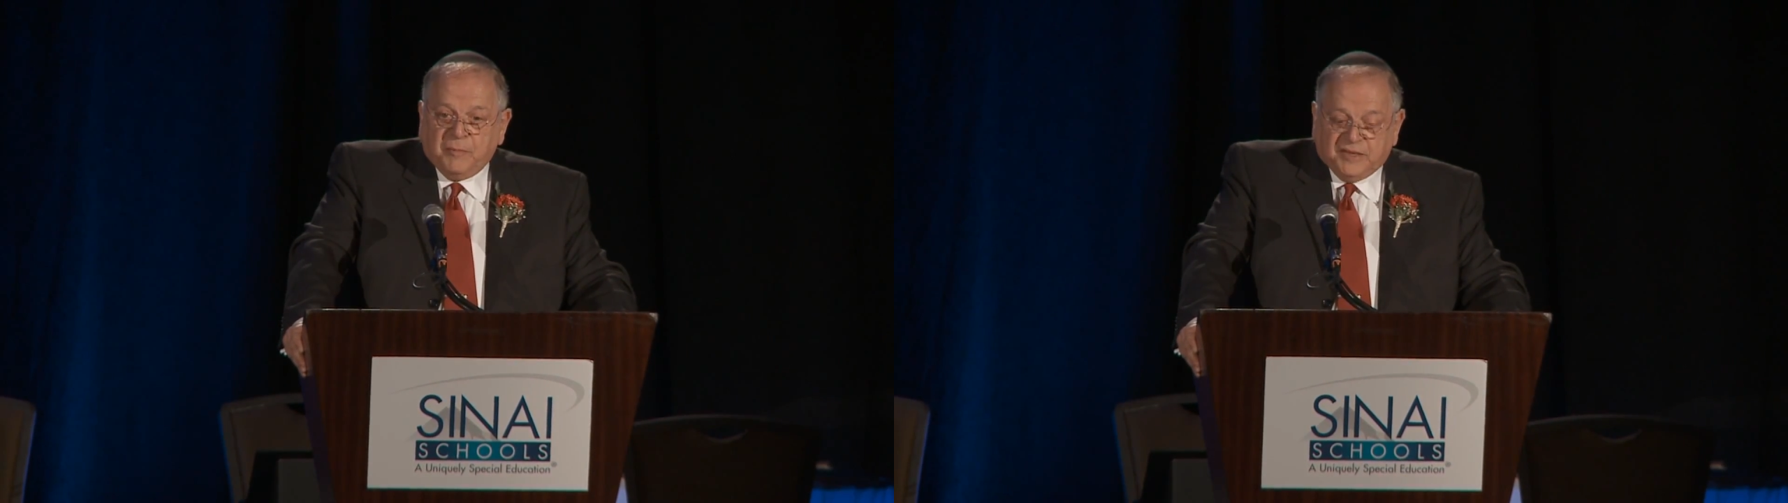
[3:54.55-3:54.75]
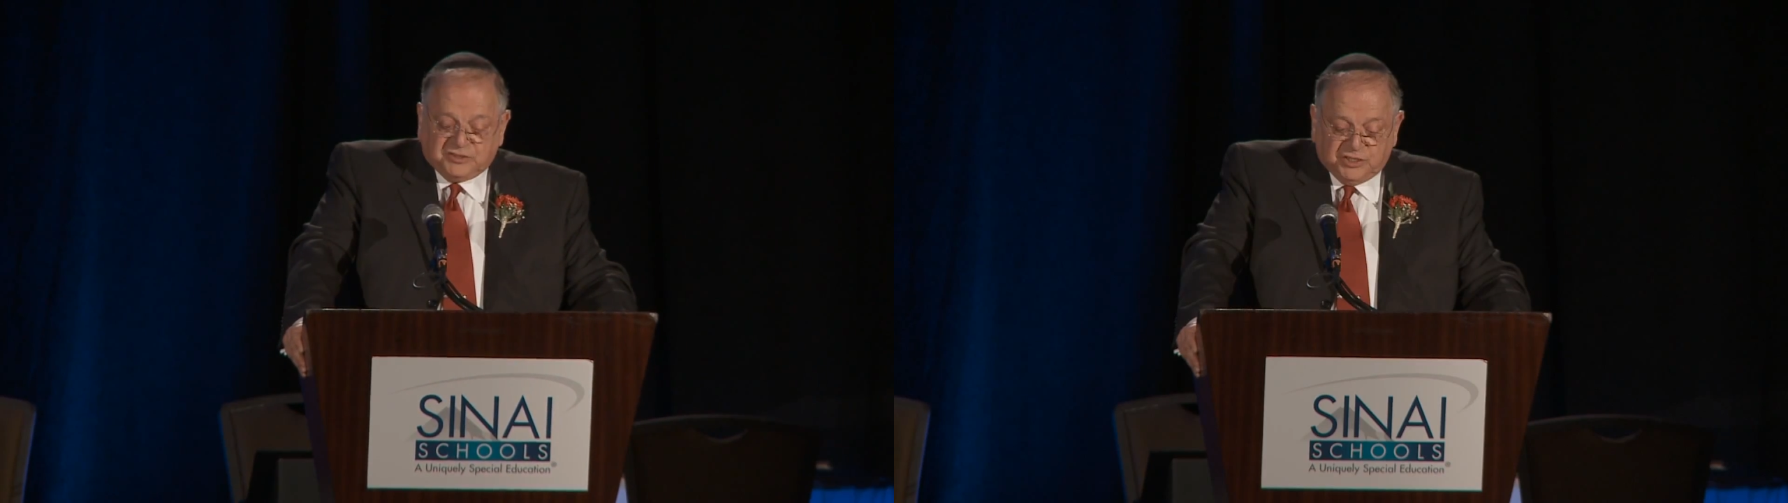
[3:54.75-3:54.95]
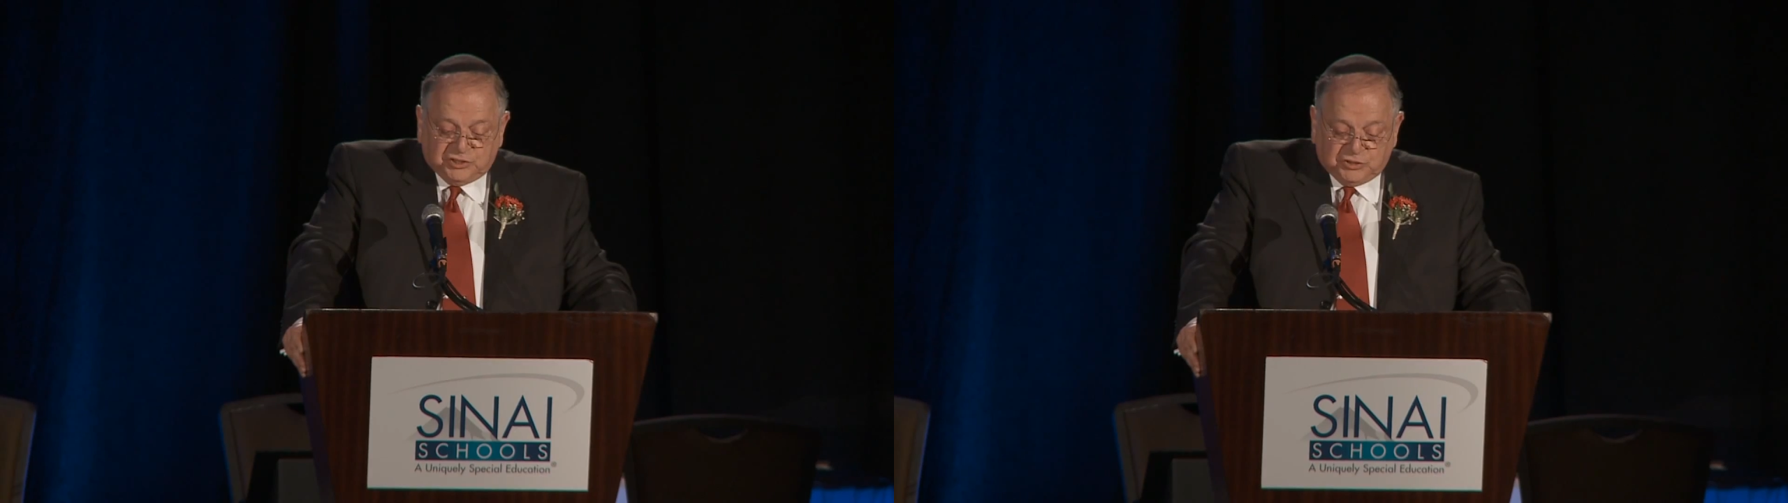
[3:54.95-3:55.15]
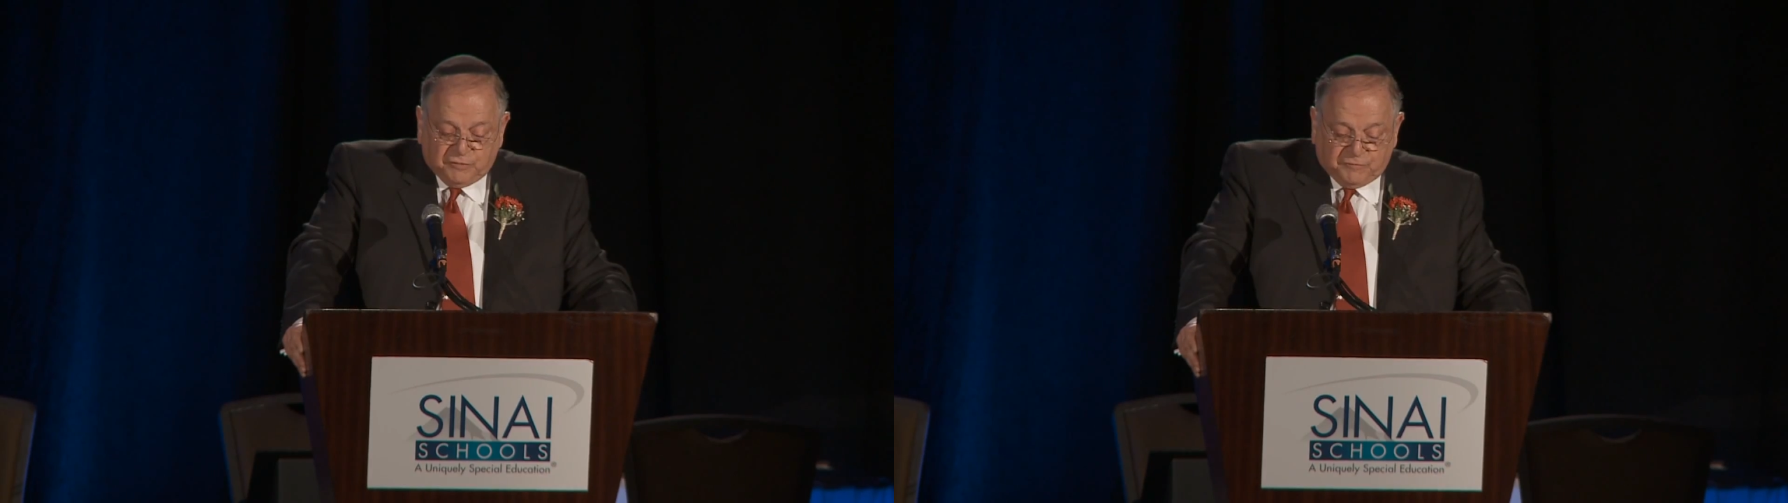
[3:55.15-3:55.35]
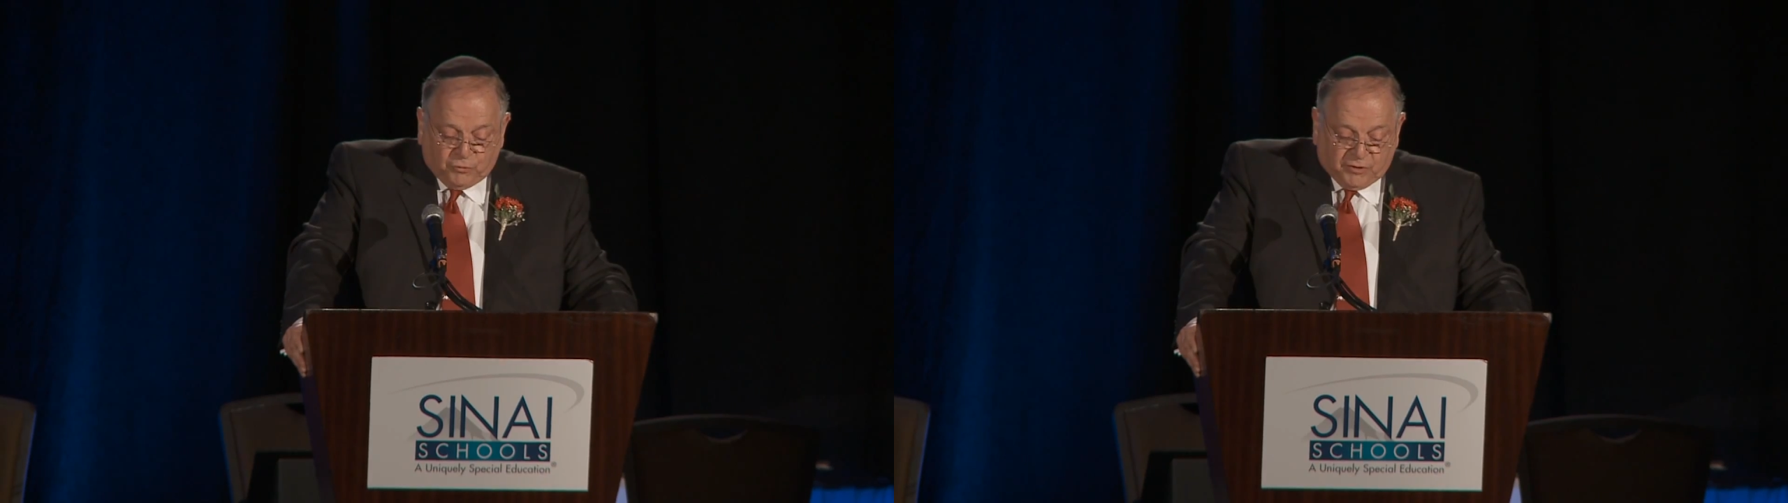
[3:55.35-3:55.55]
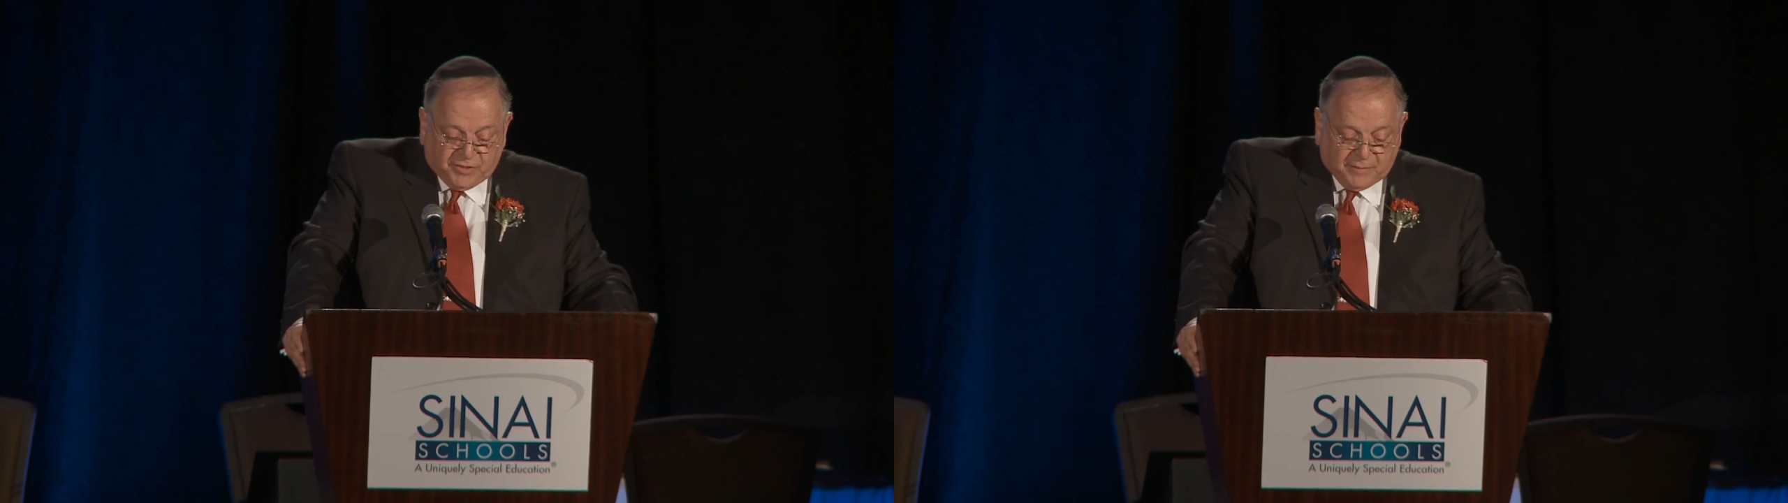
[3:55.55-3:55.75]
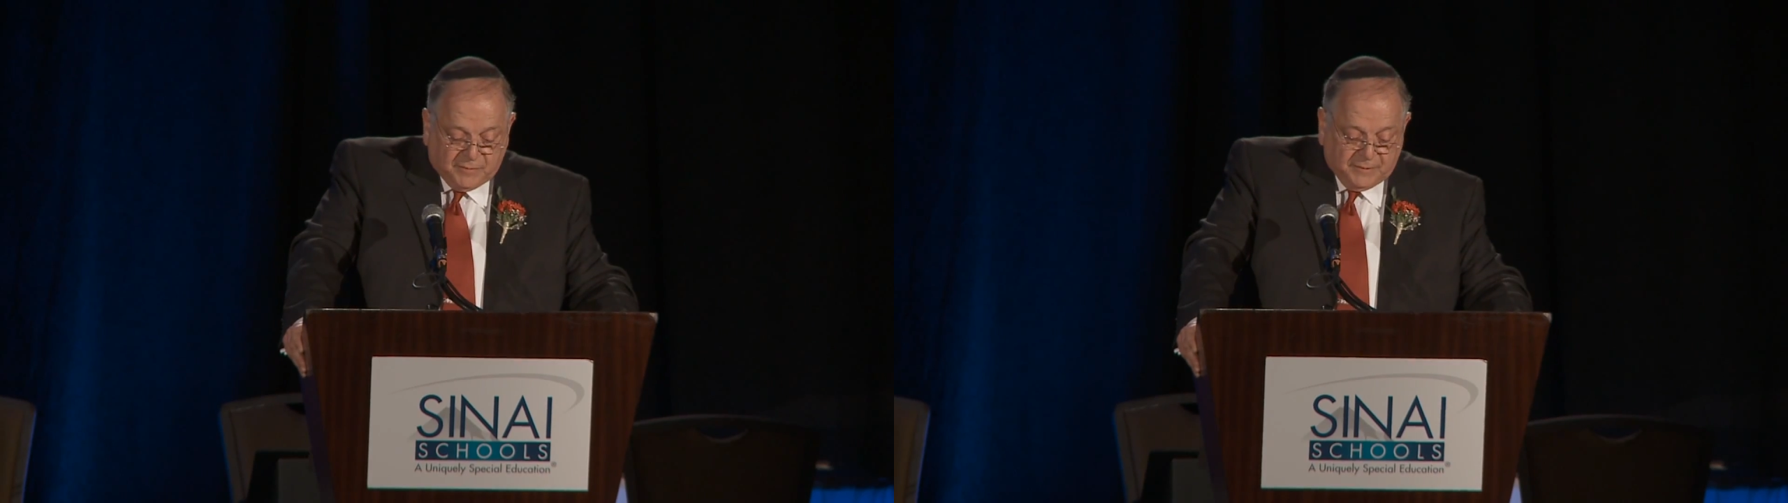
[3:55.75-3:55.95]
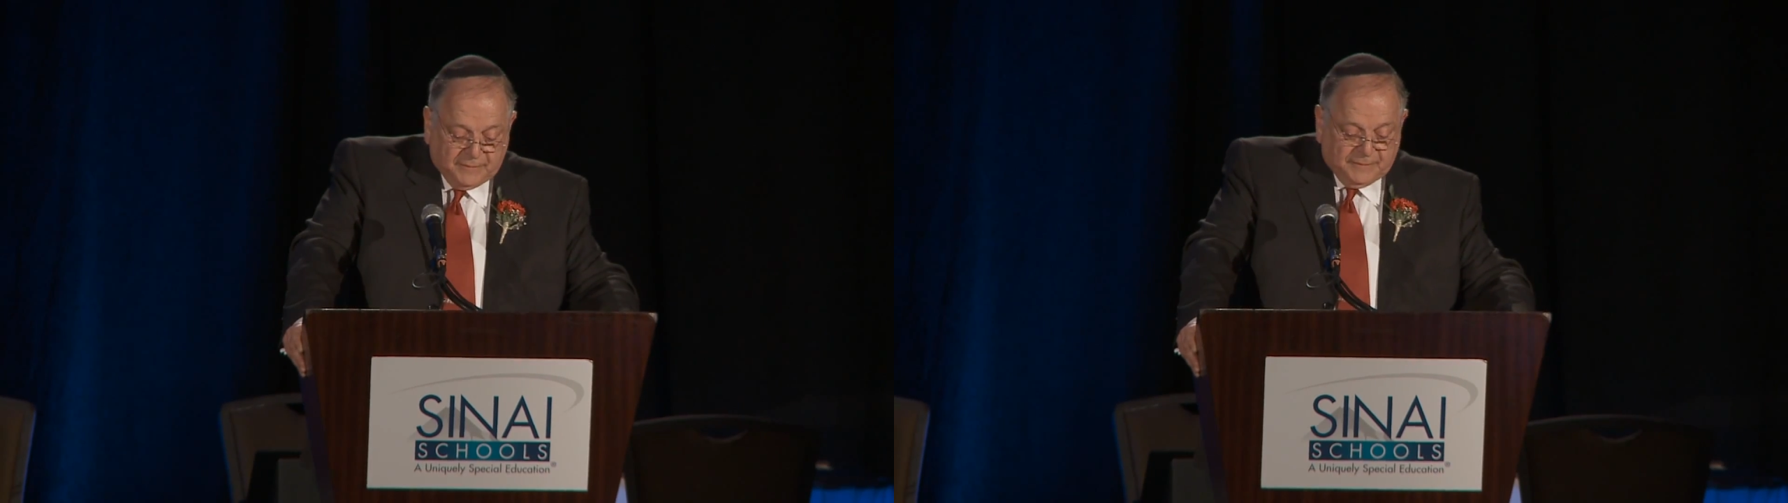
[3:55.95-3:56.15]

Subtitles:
message for them.